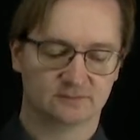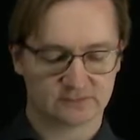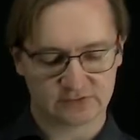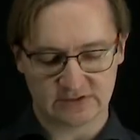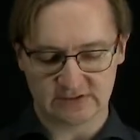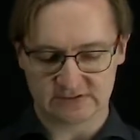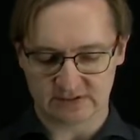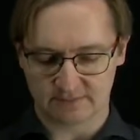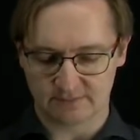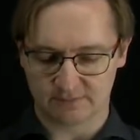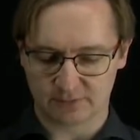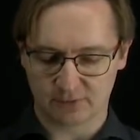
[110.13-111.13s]
see
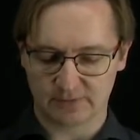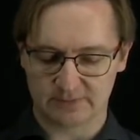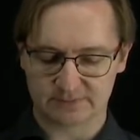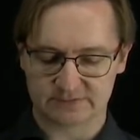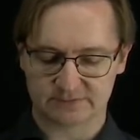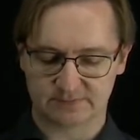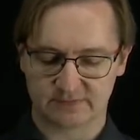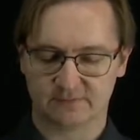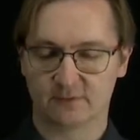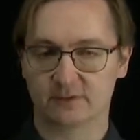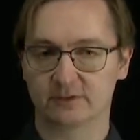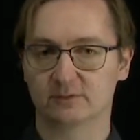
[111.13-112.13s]
some problems
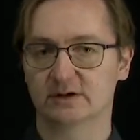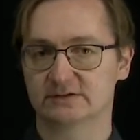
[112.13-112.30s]
before you